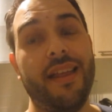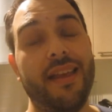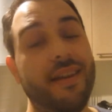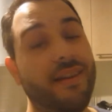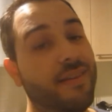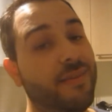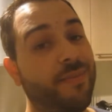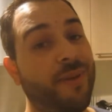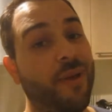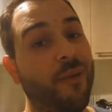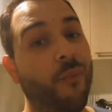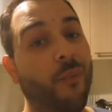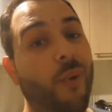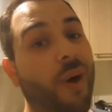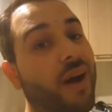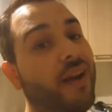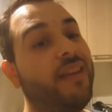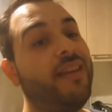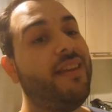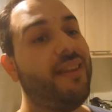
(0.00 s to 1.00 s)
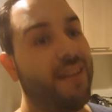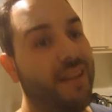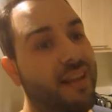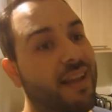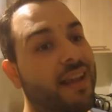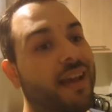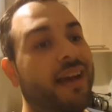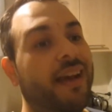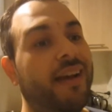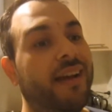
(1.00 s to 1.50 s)
it has been 1
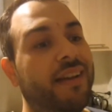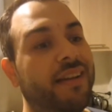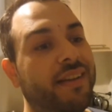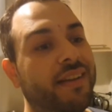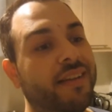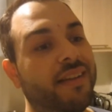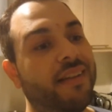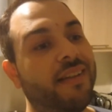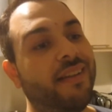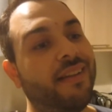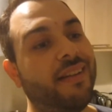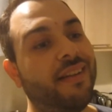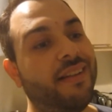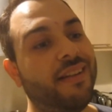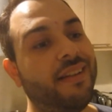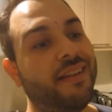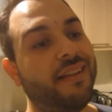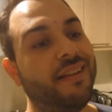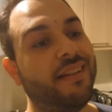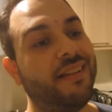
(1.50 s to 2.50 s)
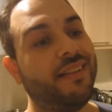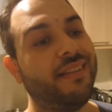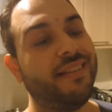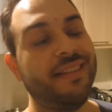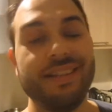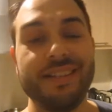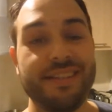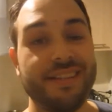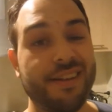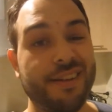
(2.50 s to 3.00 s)
year
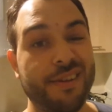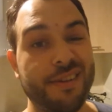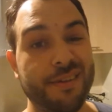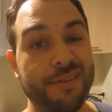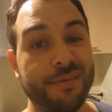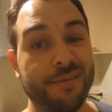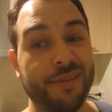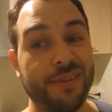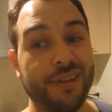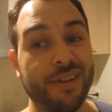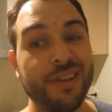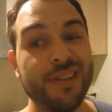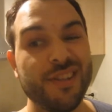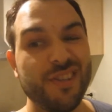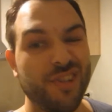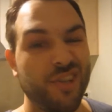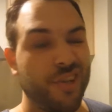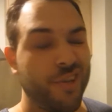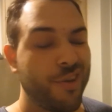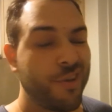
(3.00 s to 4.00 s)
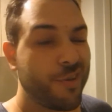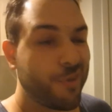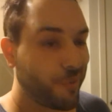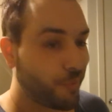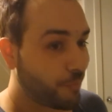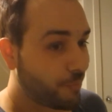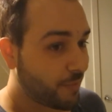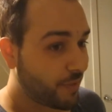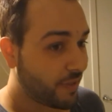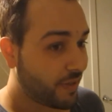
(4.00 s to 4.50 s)
since I've
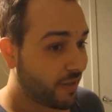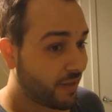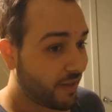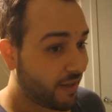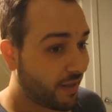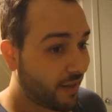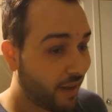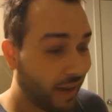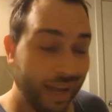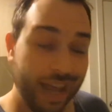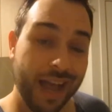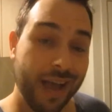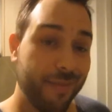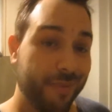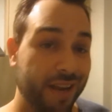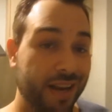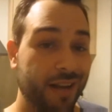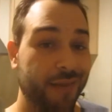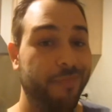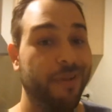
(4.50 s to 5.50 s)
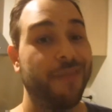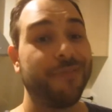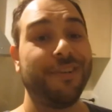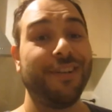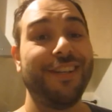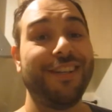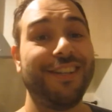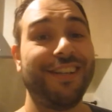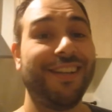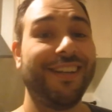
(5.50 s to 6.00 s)
consumed a carbonated
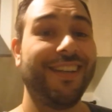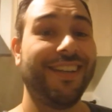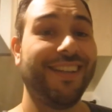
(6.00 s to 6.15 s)
beverage.